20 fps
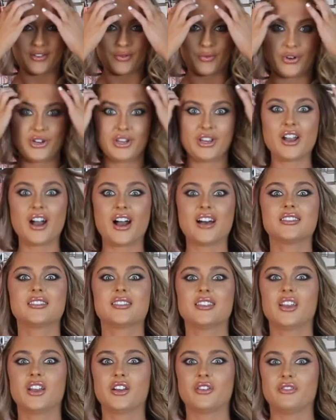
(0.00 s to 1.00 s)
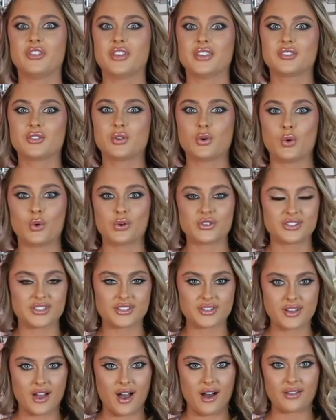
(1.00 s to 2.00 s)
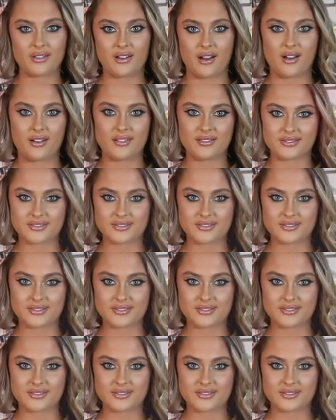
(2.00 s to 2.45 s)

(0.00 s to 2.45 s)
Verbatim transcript: What do you guys think of this gorgeous color?